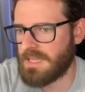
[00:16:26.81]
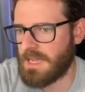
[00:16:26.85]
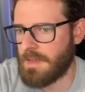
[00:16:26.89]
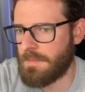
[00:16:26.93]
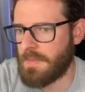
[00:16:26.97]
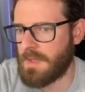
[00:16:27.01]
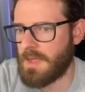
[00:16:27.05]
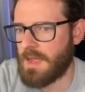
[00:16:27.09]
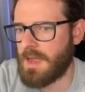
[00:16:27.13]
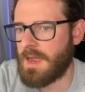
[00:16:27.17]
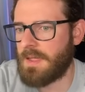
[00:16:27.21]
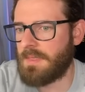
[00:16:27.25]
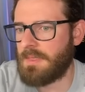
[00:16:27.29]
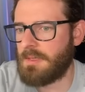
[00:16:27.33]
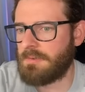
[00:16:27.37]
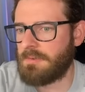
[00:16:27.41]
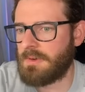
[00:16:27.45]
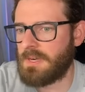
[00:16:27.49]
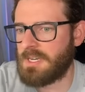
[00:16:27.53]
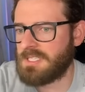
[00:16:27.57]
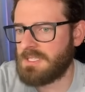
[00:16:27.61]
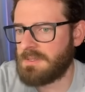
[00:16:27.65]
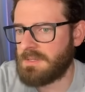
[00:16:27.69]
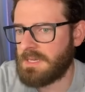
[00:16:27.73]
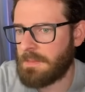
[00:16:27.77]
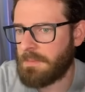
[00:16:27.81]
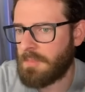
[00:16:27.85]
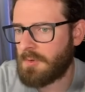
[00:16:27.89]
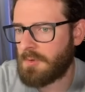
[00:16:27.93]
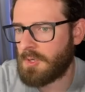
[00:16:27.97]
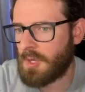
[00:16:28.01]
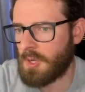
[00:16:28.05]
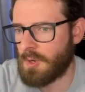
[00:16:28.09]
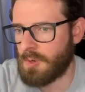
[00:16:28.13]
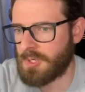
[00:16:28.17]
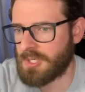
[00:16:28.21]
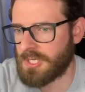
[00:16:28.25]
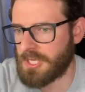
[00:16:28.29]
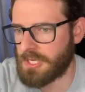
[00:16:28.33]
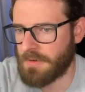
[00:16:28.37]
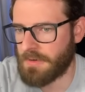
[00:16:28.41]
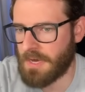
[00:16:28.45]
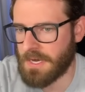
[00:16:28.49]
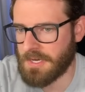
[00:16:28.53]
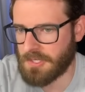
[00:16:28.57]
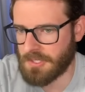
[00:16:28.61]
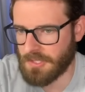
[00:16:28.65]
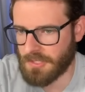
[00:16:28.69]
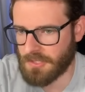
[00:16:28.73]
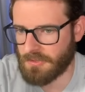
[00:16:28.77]
API and then running some type of code
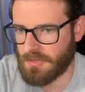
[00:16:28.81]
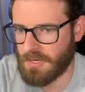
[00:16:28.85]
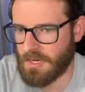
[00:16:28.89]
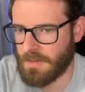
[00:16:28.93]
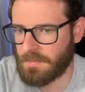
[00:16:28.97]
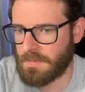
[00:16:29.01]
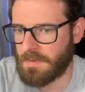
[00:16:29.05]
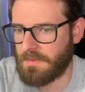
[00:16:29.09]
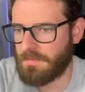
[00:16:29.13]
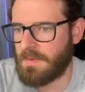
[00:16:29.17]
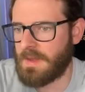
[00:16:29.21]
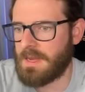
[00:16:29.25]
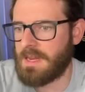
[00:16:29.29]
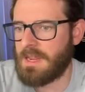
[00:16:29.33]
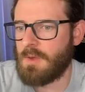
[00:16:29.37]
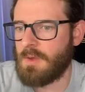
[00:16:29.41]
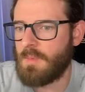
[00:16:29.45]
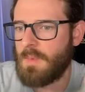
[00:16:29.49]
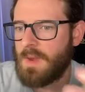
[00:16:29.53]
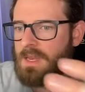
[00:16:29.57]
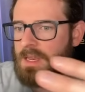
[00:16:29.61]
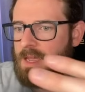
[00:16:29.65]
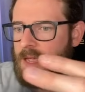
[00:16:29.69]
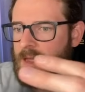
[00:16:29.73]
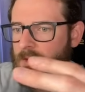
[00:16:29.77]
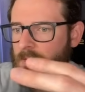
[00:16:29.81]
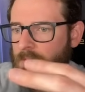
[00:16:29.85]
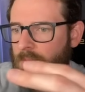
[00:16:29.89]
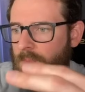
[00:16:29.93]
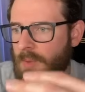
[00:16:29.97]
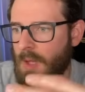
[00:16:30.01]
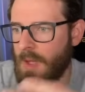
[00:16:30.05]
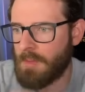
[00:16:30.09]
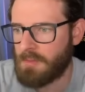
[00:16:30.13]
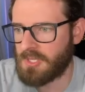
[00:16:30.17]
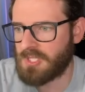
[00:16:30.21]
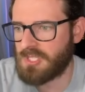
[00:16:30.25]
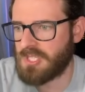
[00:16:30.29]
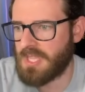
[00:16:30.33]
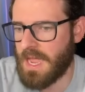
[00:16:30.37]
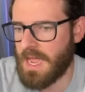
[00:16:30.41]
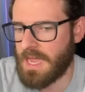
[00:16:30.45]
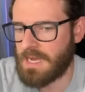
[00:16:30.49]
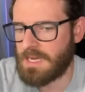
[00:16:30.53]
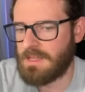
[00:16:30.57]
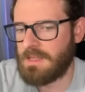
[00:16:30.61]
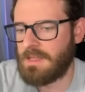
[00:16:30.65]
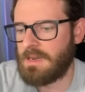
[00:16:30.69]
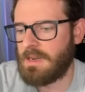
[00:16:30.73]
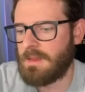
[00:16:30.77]
generation script and finding out a way to how to publish
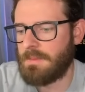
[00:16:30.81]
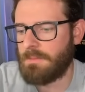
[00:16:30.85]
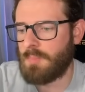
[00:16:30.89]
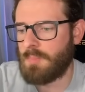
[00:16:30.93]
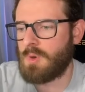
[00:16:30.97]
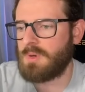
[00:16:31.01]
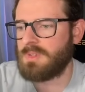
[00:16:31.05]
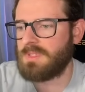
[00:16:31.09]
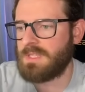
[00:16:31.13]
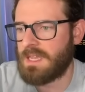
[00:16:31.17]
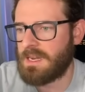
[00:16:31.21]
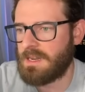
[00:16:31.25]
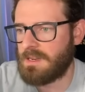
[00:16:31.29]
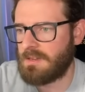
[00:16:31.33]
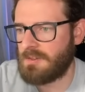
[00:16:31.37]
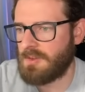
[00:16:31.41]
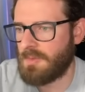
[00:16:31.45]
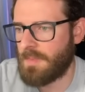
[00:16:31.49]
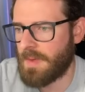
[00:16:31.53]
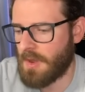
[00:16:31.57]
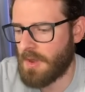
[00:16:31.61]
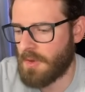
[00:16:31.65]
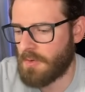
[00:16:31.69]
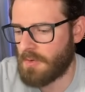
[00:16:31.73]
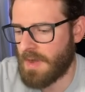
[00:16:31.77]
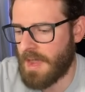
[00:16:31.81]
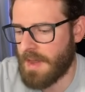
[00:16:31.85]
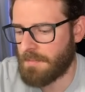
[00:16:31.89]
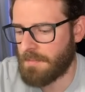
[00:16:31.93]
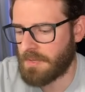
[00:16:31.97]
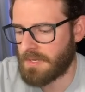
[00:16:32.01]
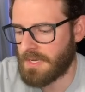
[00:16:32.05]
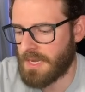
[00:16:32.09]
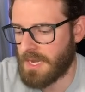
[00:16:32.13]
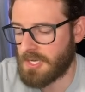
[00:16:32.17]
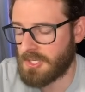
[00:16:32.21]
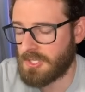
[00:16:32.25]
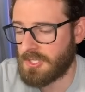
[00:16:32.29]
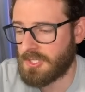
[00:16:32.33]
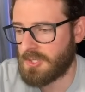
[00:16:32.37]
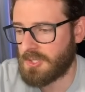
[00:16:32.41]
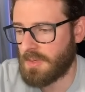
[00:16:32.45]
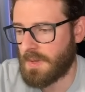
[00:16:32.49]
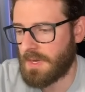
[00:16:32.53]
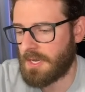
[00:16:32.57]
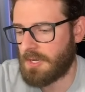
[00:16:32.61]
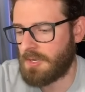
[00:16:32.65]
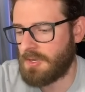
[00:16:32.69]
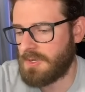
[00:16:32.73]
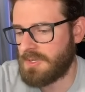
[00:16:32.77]
that and then import that into my own application so
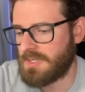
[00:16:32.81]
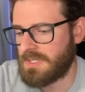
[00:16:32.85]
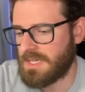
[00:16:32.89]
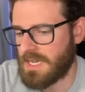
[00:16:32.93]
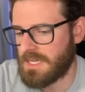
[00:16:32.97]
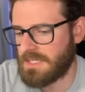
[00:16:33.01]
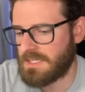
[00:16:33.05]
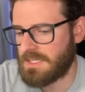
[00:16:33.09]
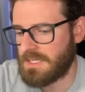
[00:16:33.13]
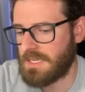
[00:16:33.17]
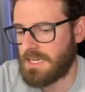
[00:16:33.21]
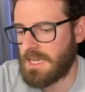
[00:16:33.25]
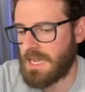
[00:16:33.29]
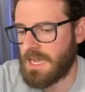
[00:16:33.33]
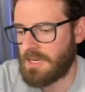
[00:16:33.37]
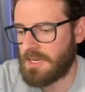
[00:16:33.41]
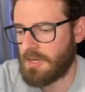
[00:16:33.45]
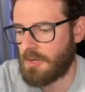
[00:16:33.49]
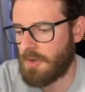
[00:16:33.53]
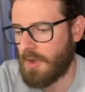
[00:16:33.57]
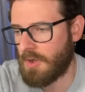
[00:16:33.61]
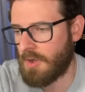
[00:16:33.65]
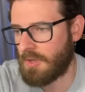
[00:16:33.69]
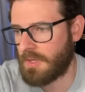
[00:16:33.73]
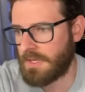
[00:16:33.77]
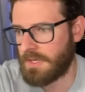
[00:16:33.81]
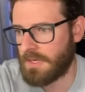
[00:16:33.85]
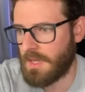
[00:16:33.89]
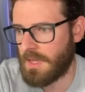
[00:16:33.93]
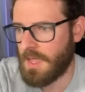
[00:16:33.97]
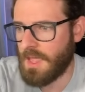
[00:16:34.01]
I can use an SDK to call it.